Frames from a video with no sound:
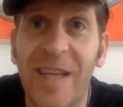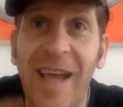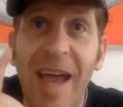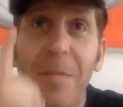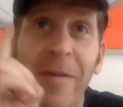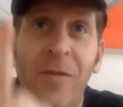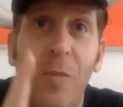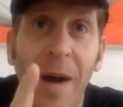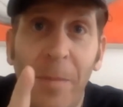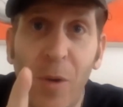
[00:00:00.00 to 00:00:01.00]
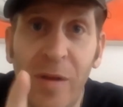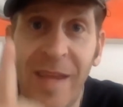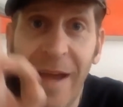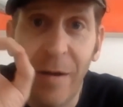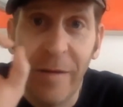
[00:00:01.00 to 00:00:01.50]
day before my
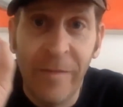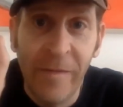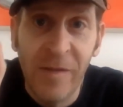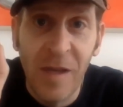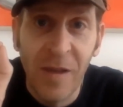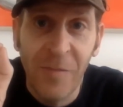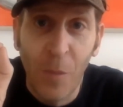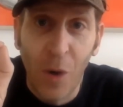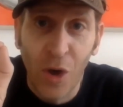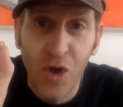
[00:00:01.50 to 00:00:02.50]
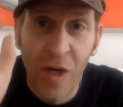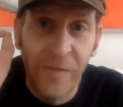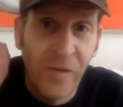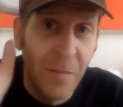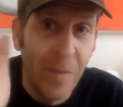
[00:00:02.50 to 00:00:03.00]
birthday on the 15th of March. And
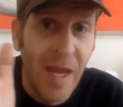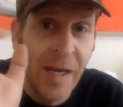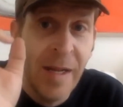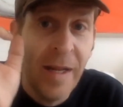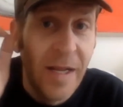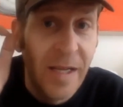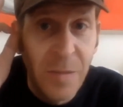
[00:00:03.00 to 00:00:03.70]
from then, okay.